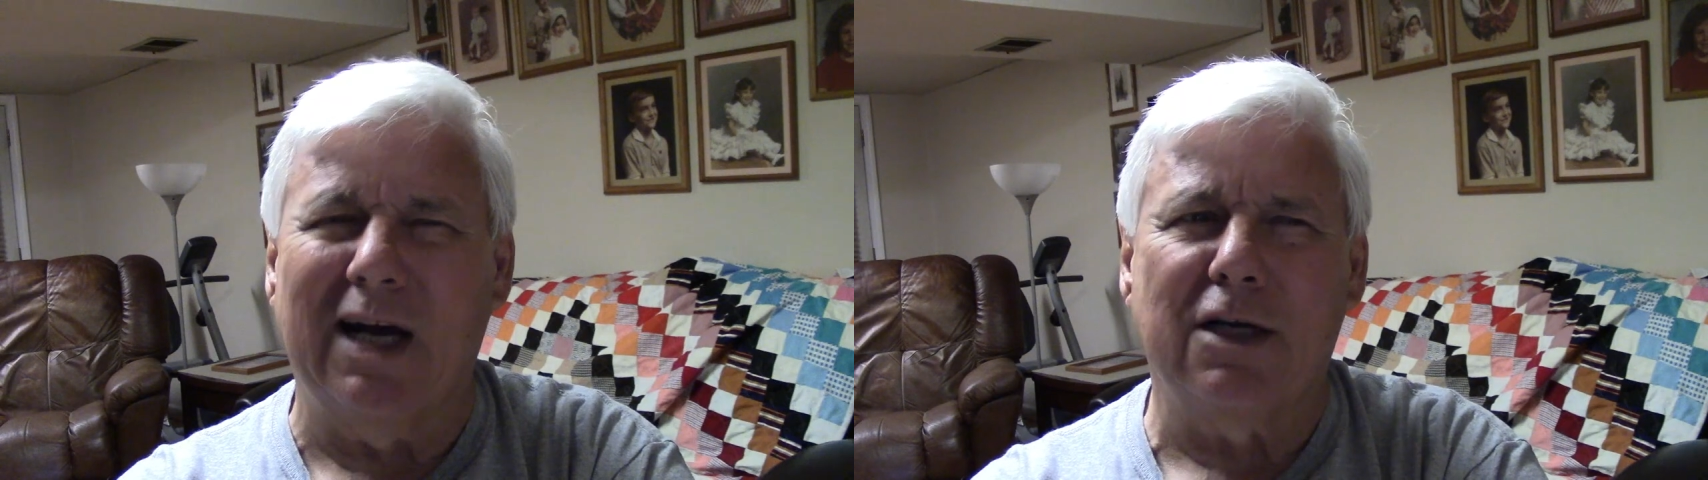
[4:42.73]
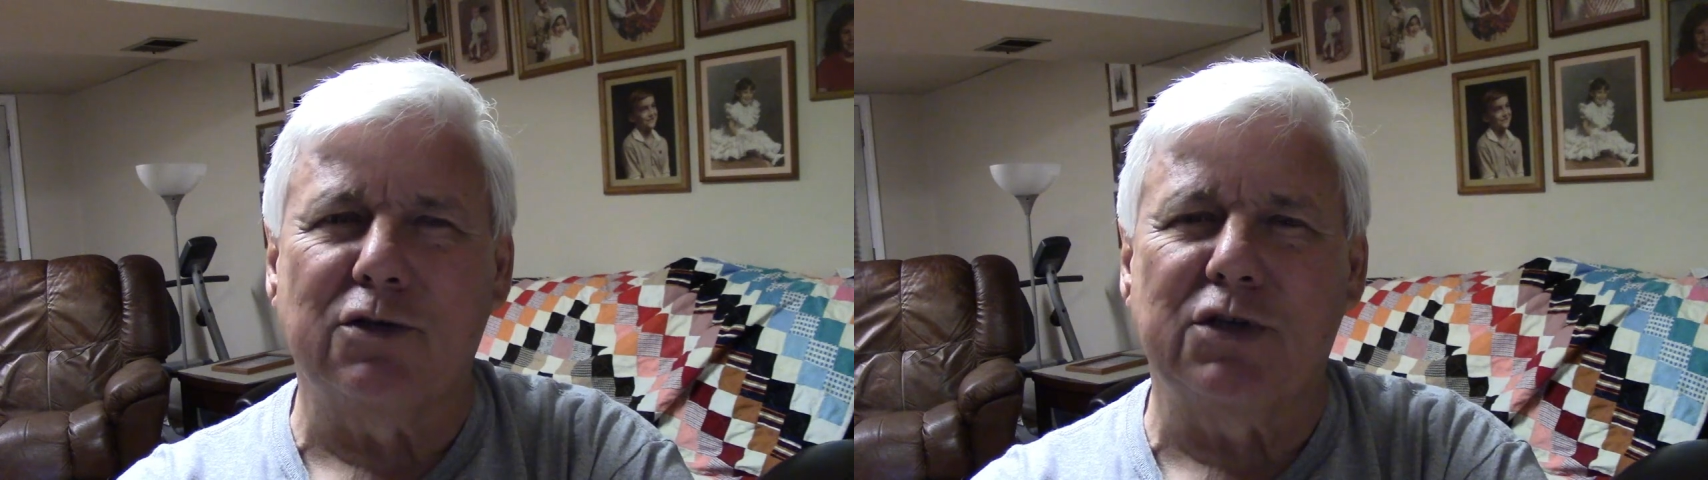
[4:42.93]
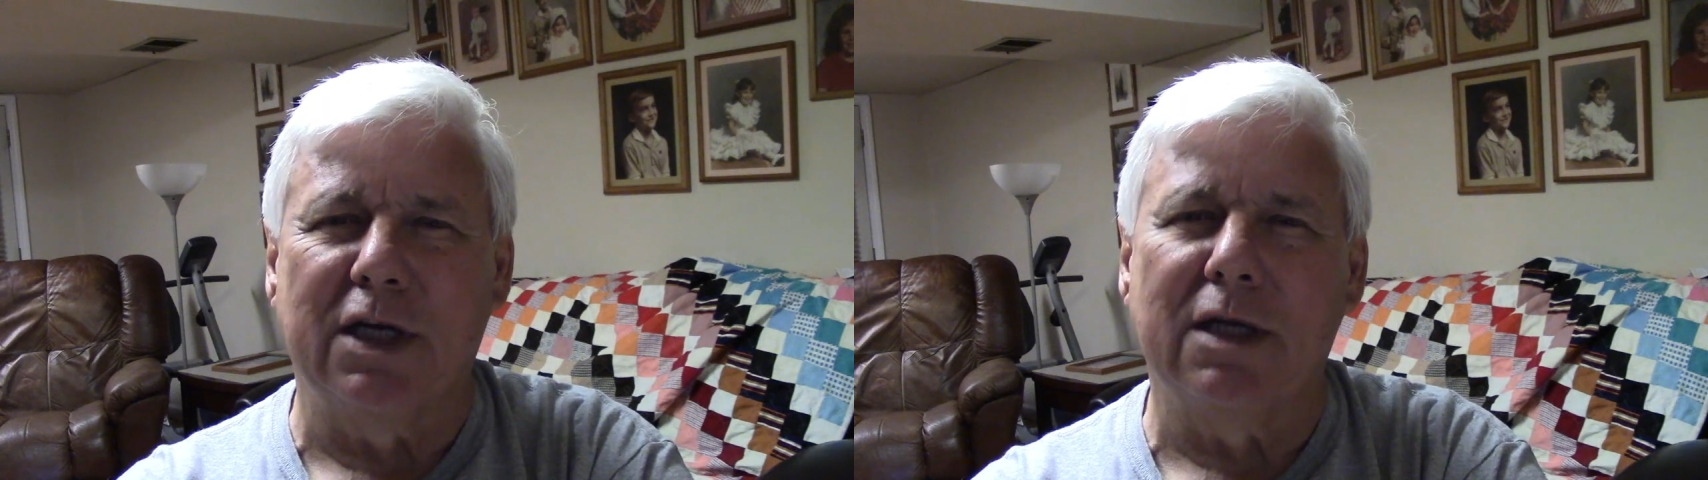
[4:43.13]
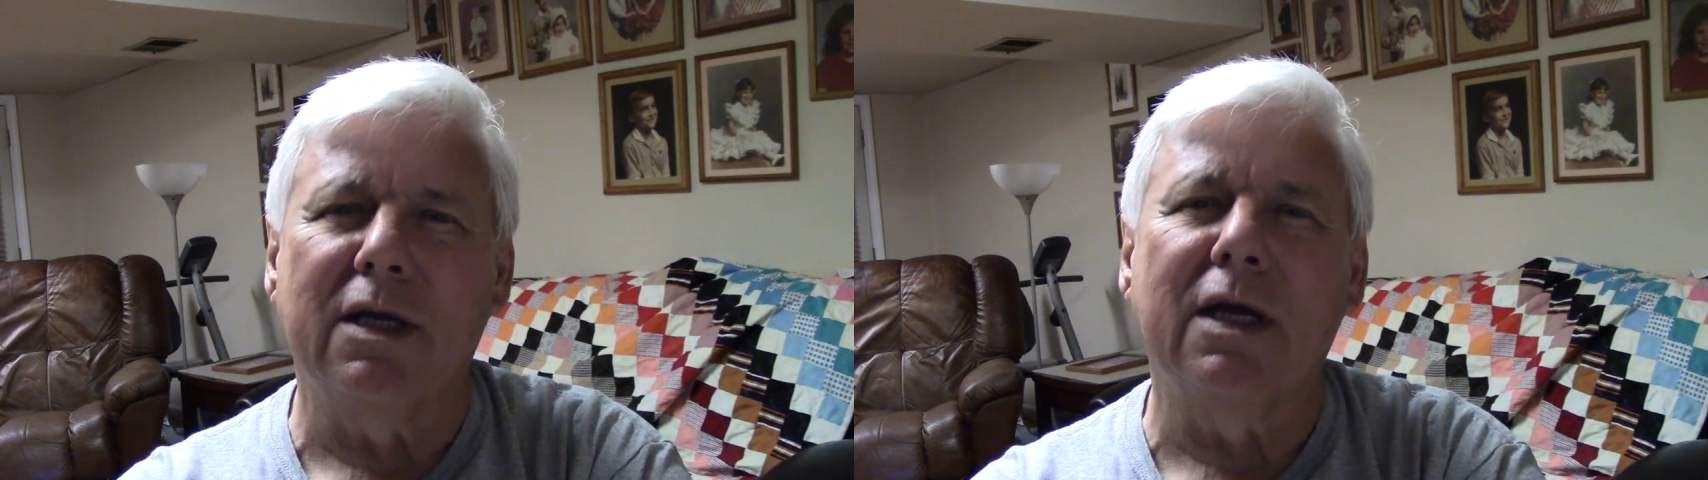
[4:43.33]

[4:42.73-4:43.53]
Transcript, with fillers: I understand